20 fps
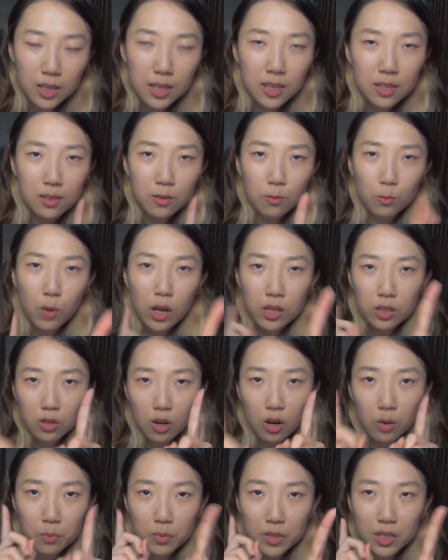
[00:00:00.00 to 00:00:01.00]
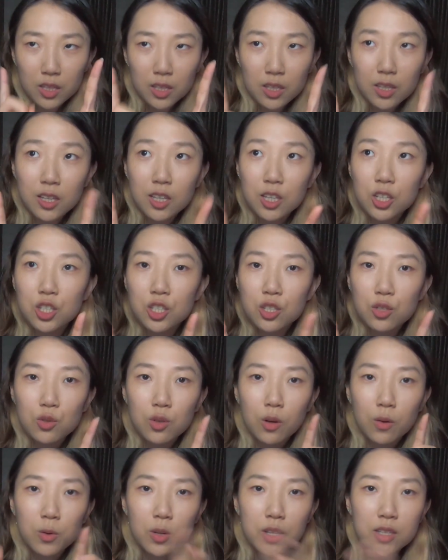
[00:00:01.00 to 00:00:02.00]
in 1 copy each,
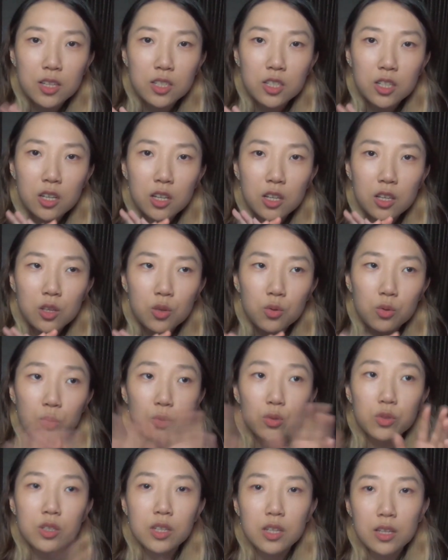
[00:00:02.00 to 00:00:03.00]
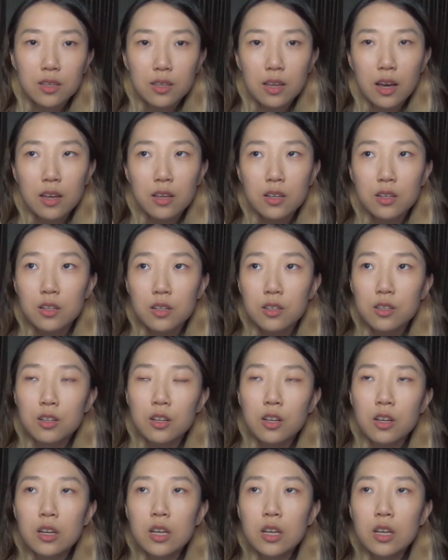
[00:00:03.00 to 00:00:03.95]
you lose the entire